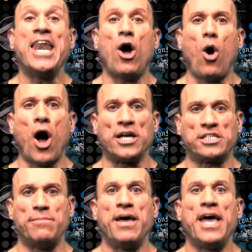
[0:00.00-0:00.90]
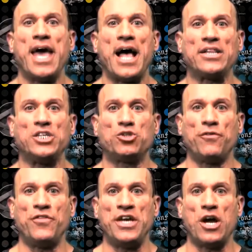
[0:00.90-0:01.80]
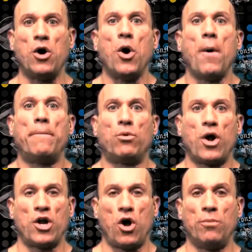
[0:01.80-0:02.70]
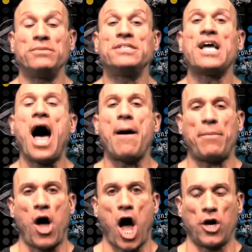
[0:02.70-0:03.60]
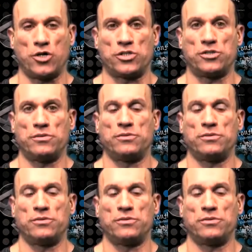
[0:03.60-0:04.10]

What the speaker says: an awesome Heli Trevino brought home top honors.